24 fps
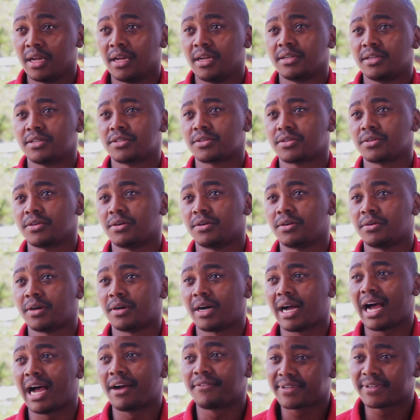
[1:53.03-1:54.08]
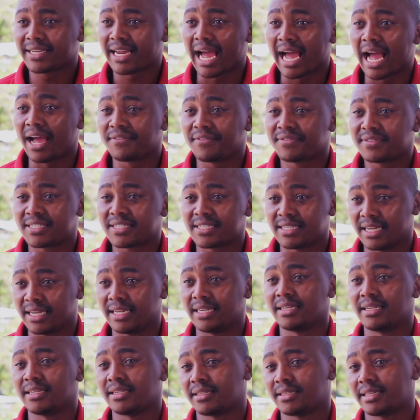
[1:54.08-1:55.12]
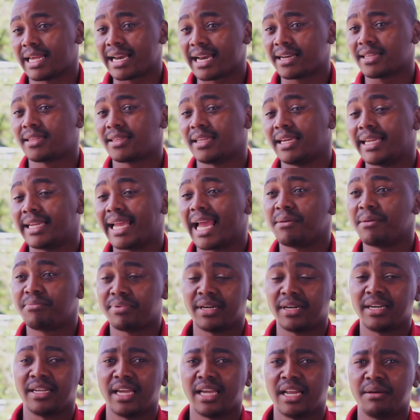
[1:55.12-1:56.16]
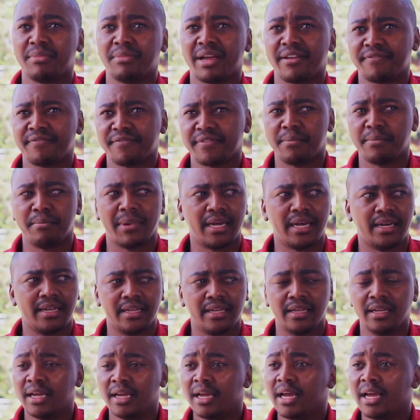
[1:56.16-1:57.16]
So after I've seen that thing happening in my family,